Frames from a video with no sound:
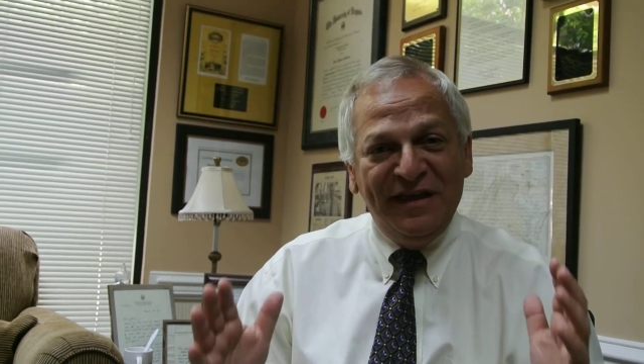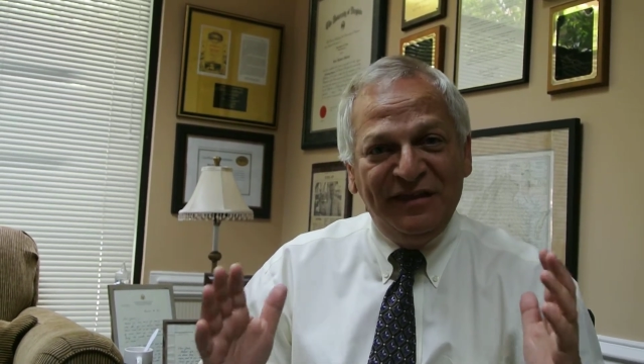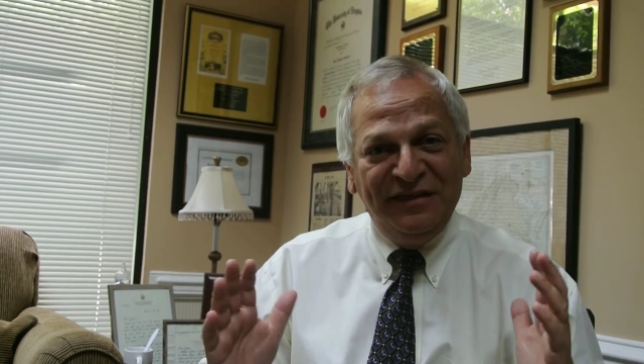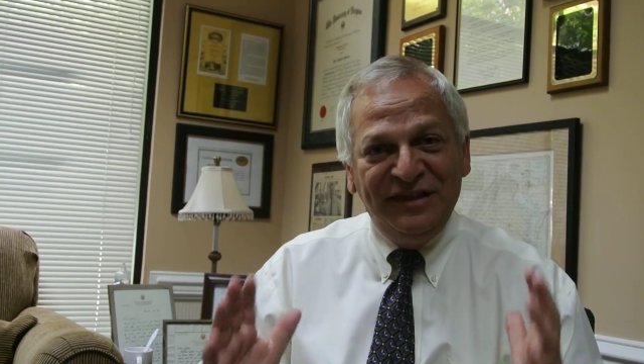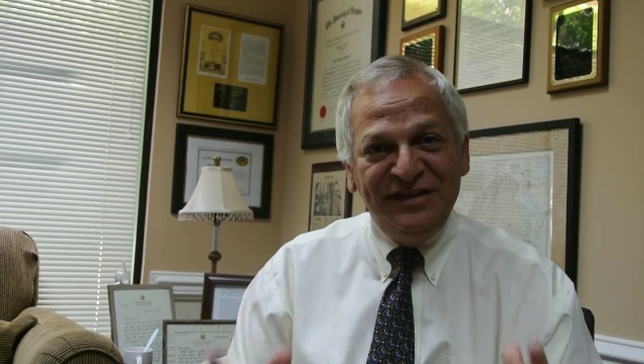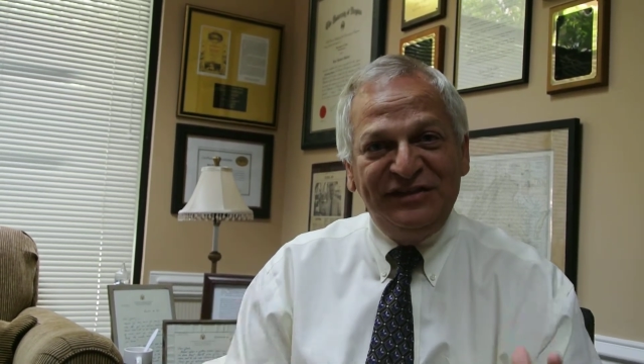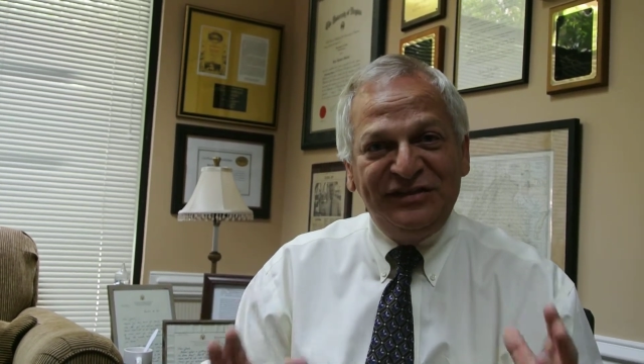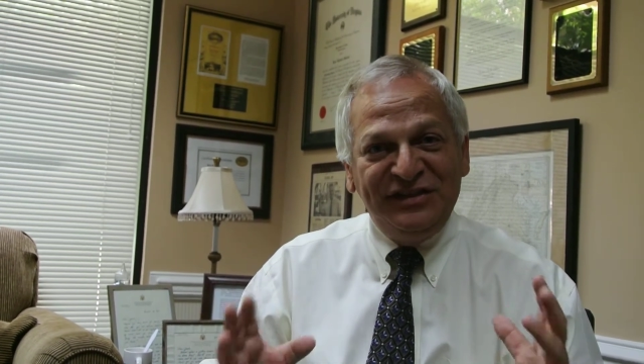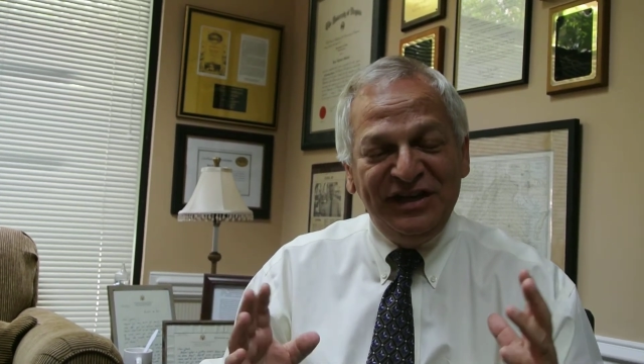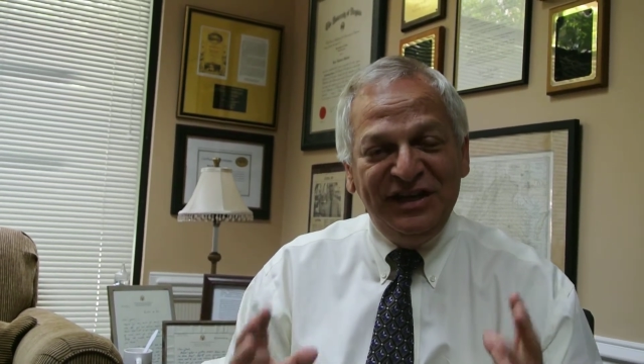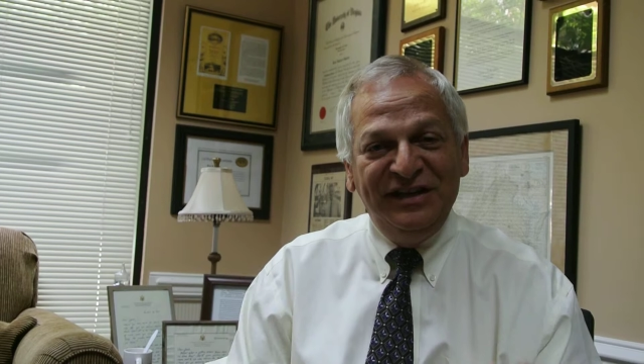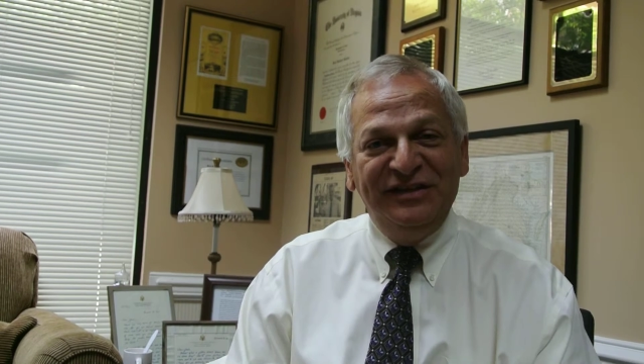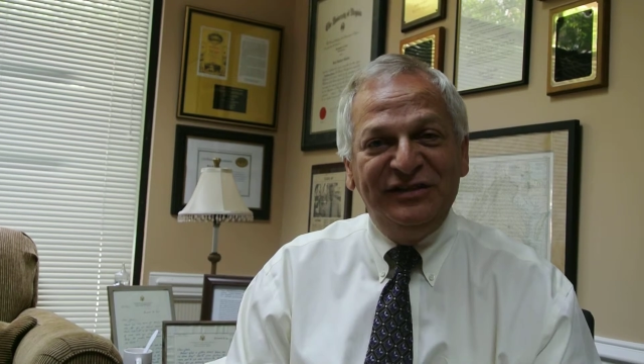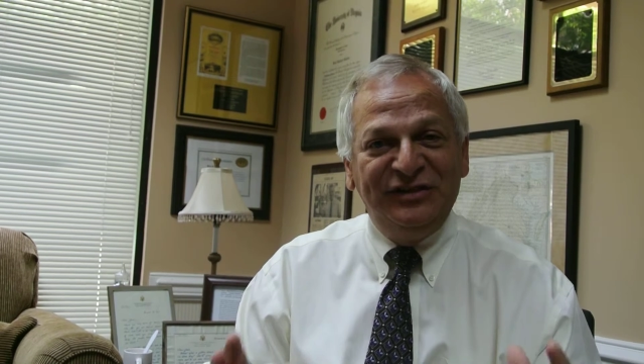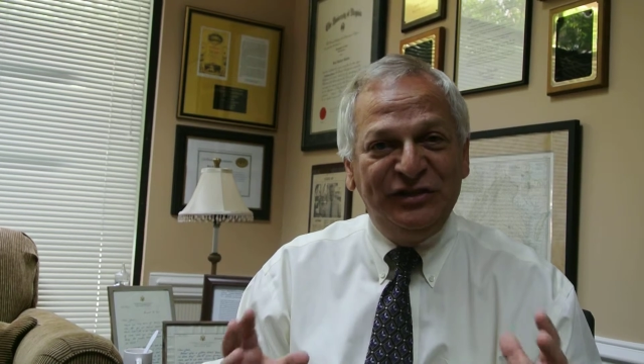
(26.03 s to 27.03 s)
this
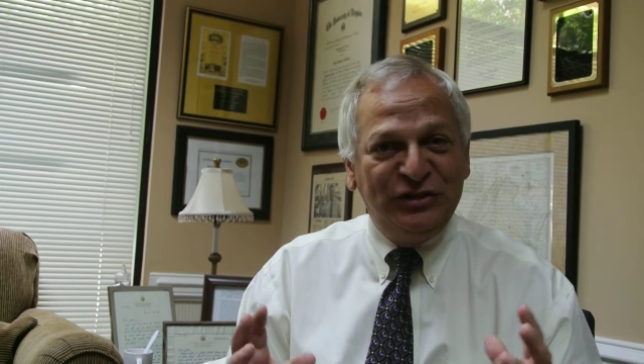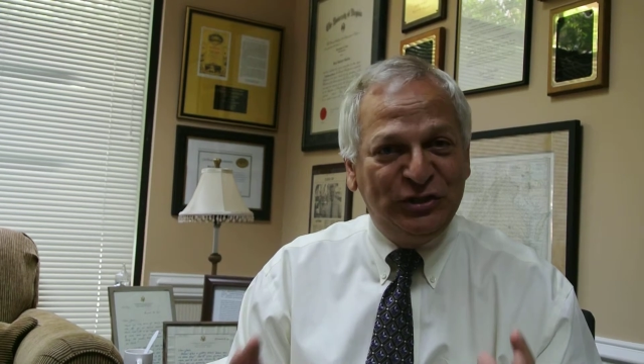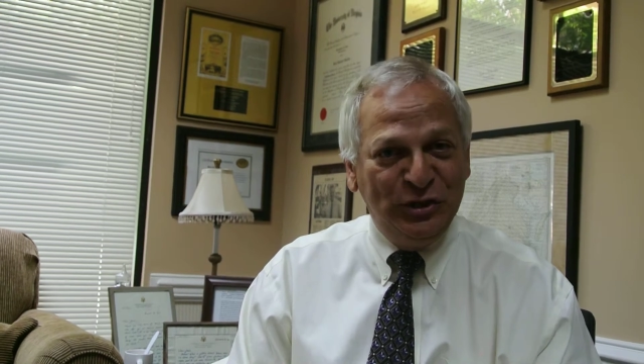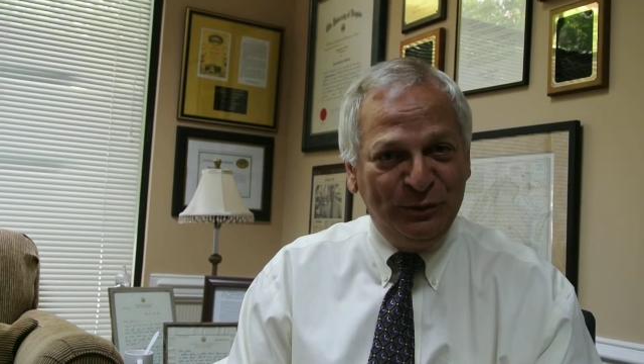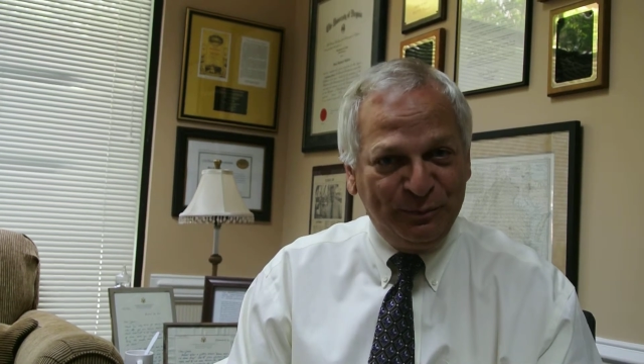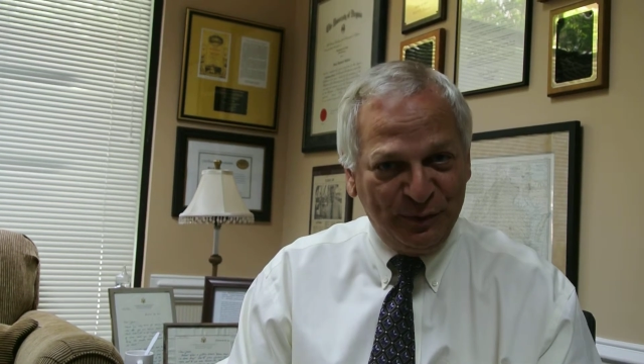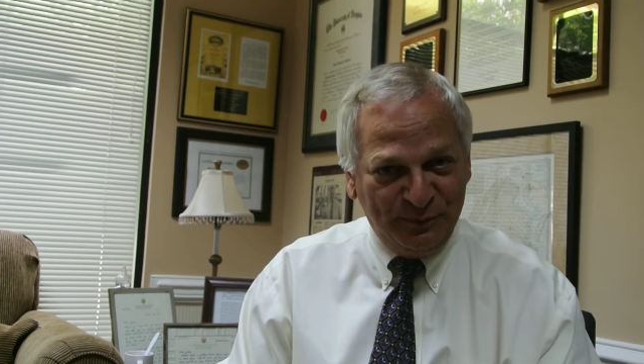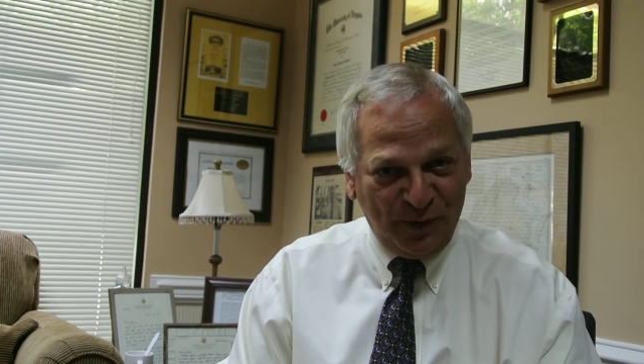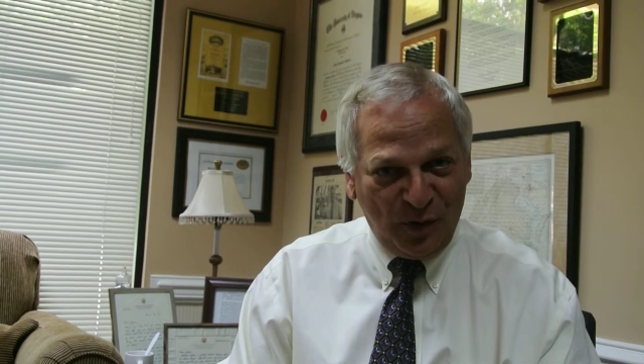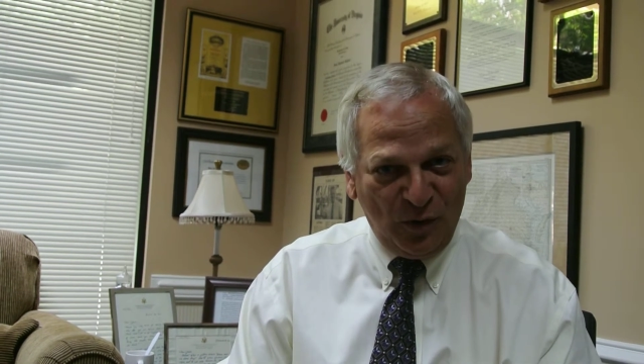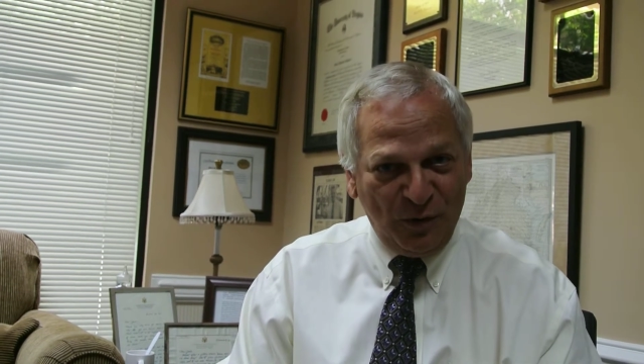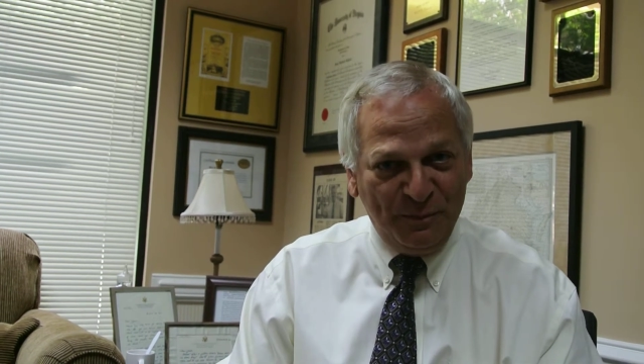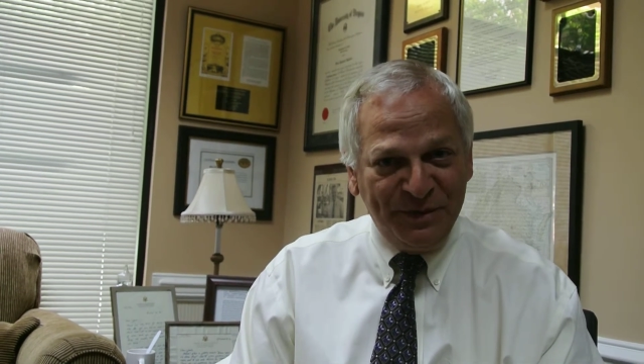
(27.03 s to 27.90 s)
is the Super Bowl,